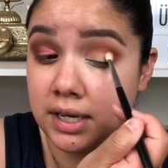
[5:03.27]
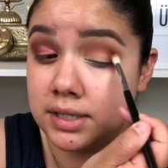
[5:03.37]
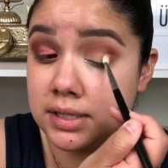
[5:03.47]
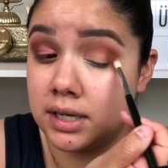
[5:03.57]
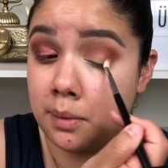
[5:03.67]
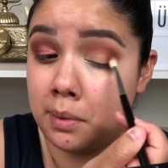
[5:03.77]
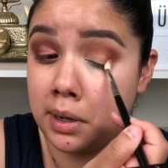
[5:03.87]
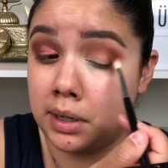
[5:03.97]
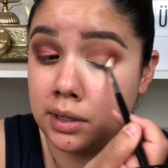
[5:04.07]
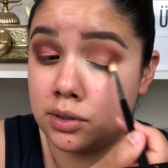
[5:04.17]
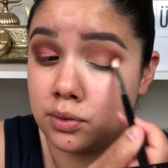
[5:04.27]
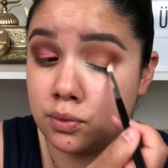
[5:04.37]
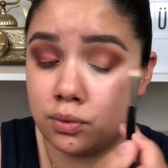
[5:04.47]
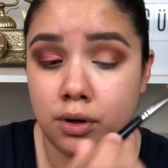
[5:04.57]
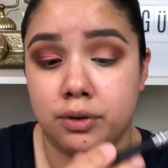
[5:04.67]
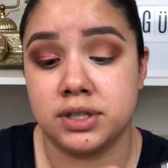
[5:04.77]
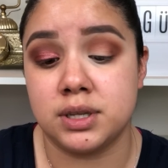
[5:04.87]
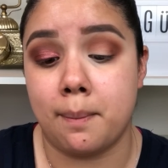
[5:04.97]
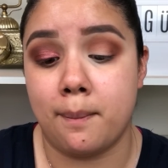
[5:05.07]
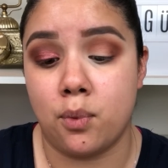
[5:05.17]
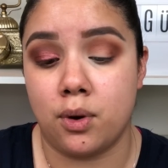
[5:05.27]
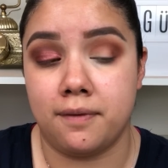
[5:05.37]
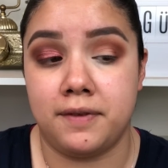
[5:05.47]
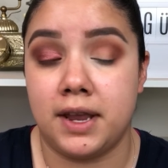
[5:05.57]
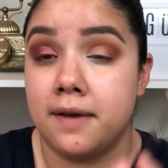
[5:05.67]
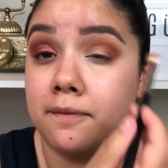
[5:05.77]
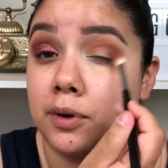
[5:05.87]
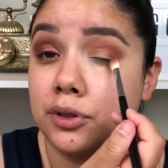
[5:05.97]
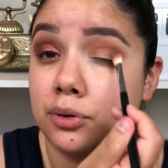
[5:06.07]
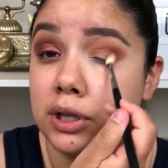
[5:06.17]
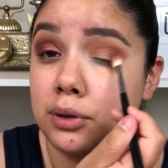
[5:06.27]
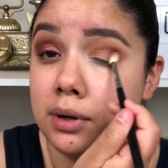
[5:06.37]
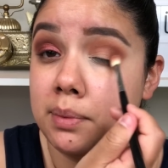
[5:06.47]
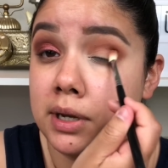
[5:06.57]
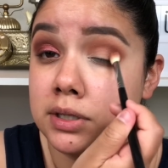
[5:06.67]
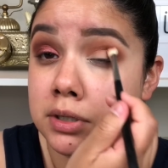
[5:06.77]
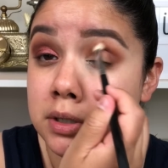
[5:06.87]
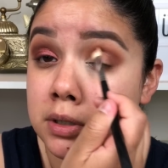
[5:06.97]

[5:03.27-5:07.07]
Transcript: a Sigma no, this is a Morphe M433 brush.